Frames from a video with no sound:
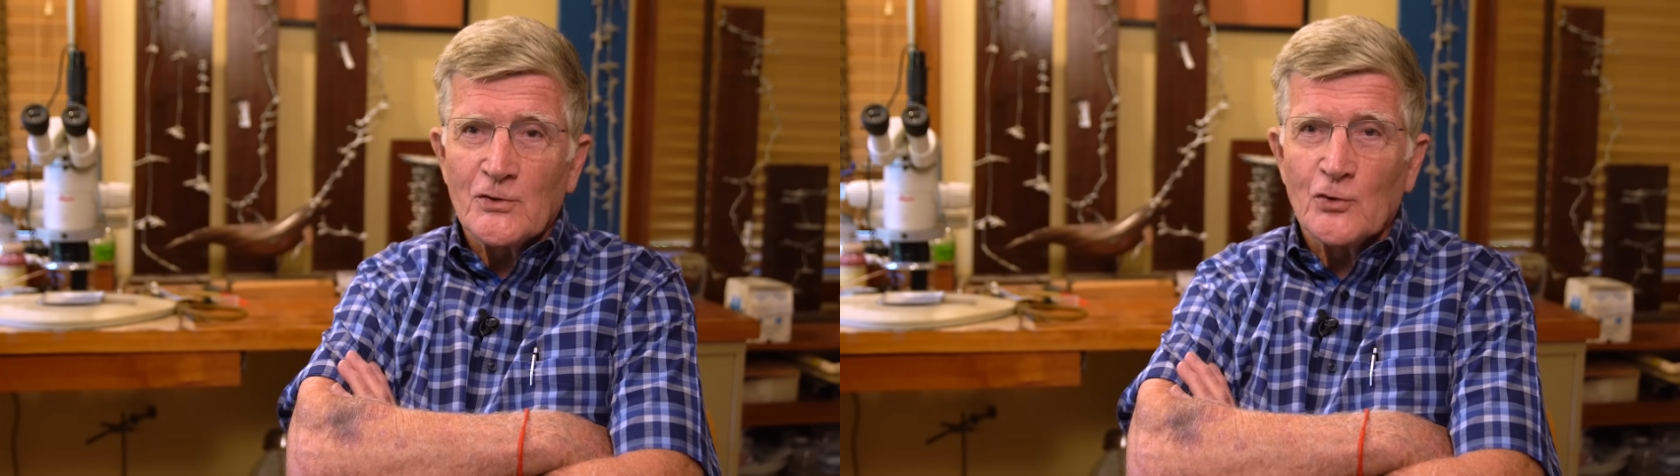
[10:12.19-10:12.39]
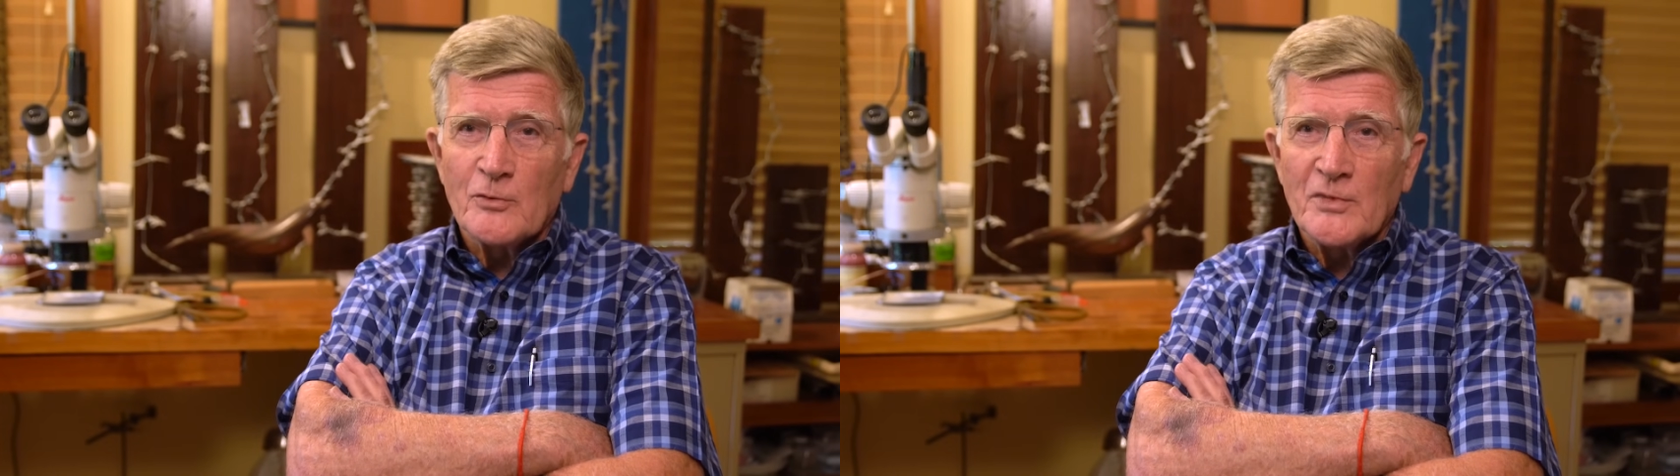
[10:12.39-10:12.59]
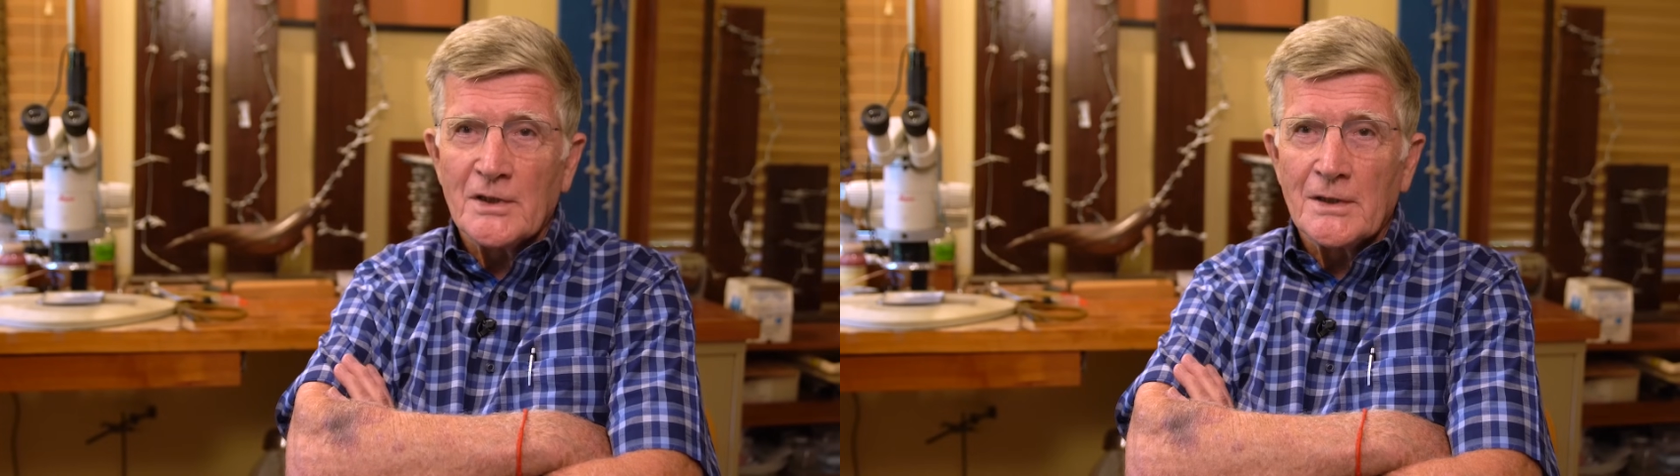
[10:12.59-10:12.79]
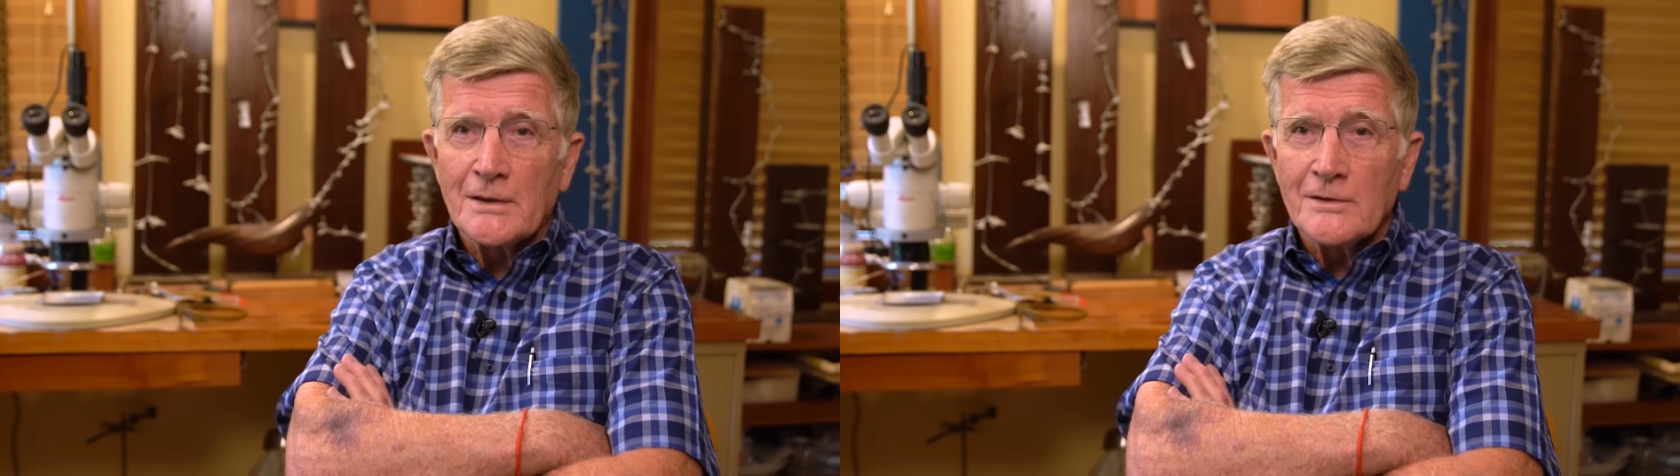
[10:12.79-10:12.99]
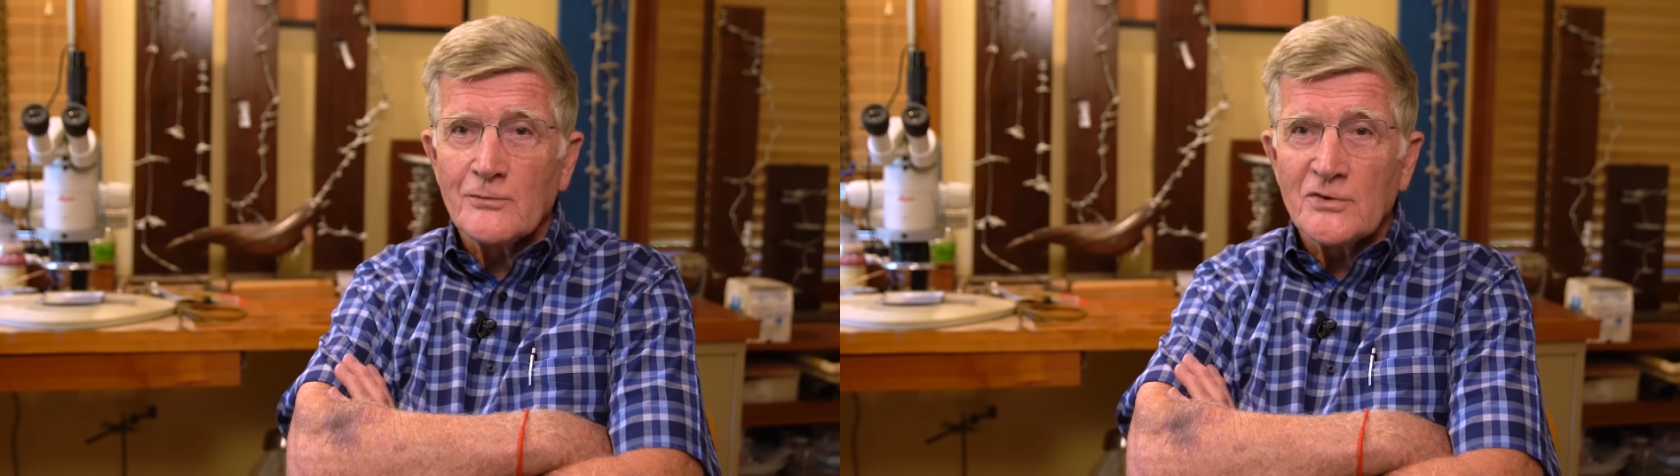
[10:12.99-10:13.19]
toward me, and
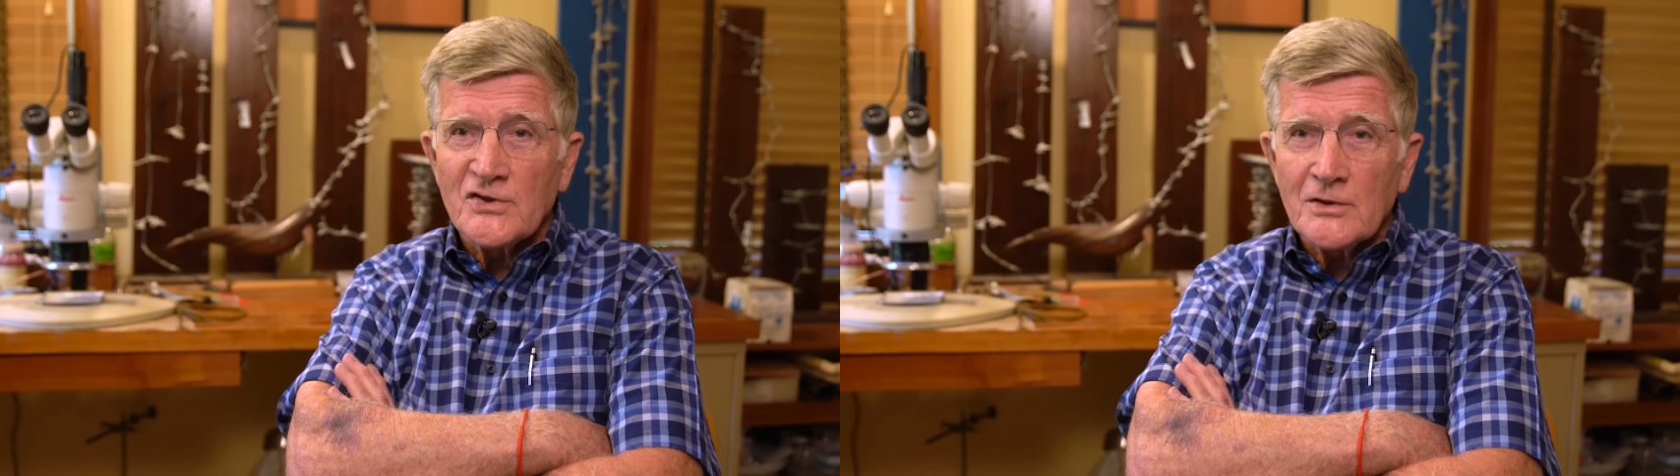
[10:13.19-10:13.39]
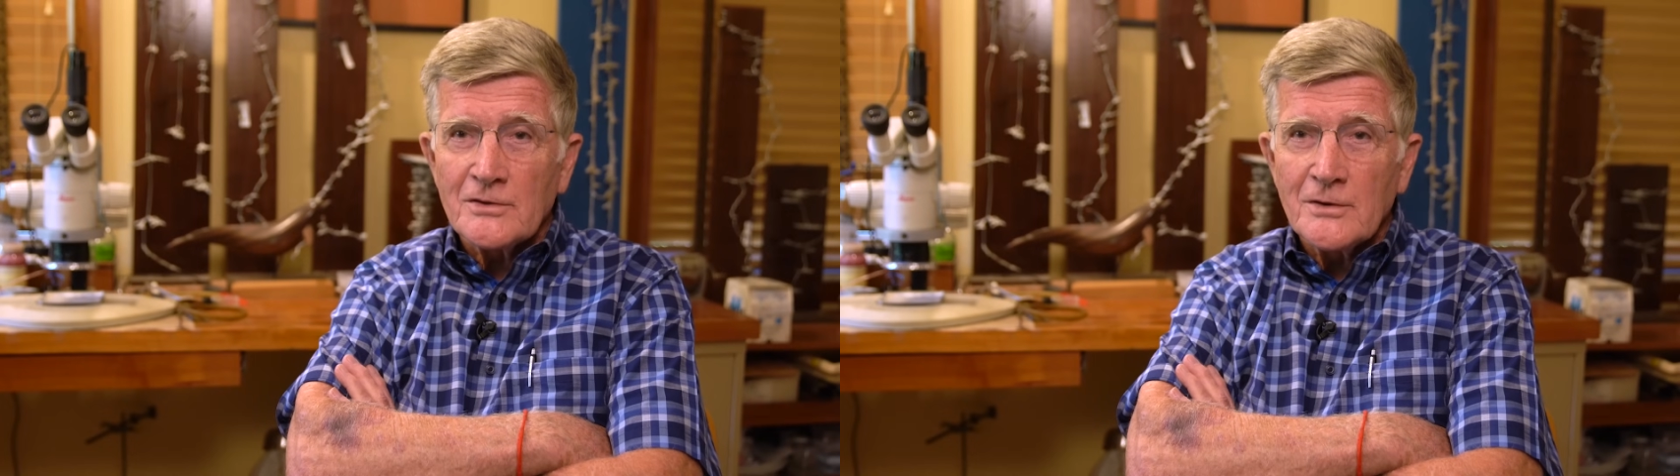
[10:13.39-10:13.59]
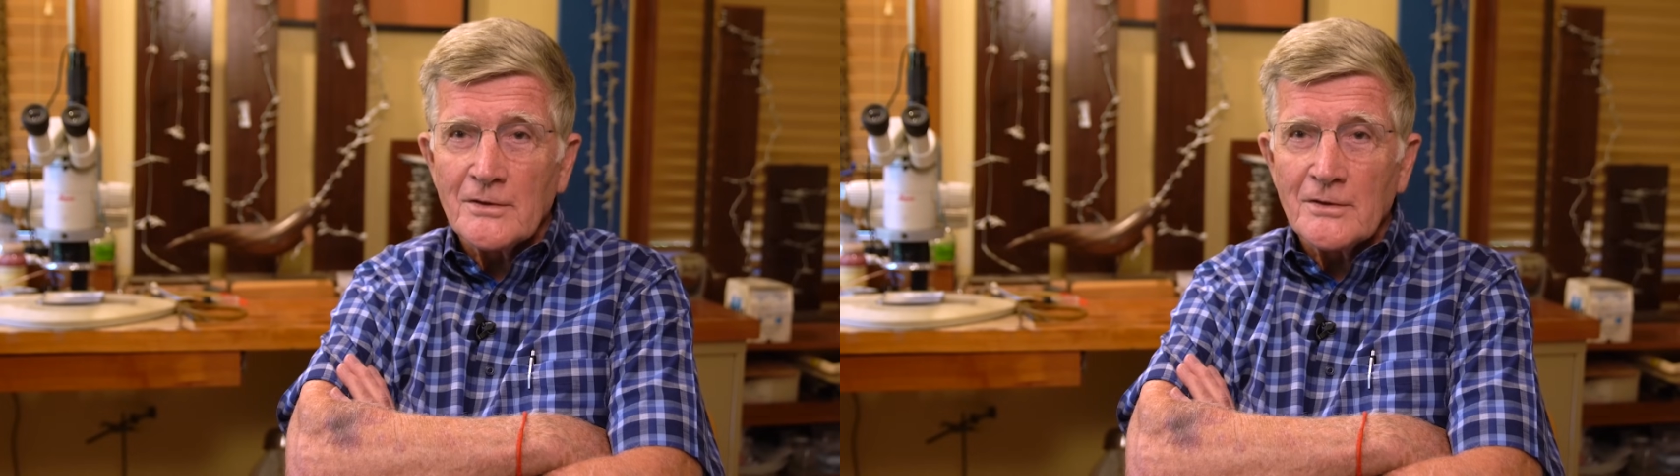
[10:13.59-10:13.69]
it was a,